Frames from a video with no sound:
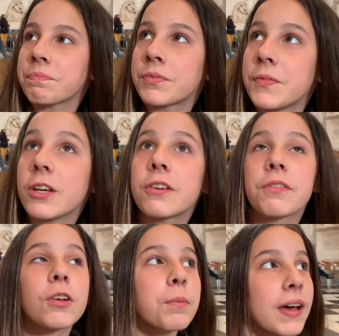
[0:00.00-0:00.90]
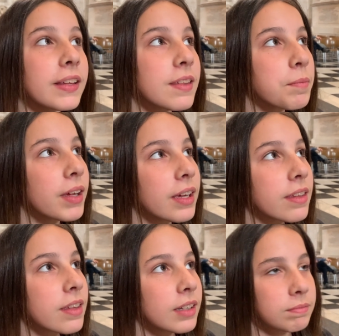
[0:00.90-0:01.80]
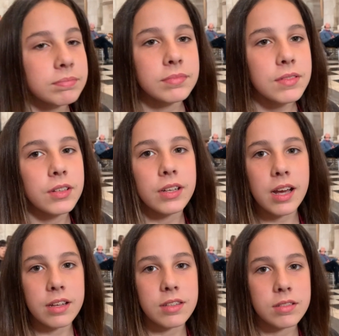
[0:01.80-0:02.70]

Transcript: beautiful about this place, and really nice.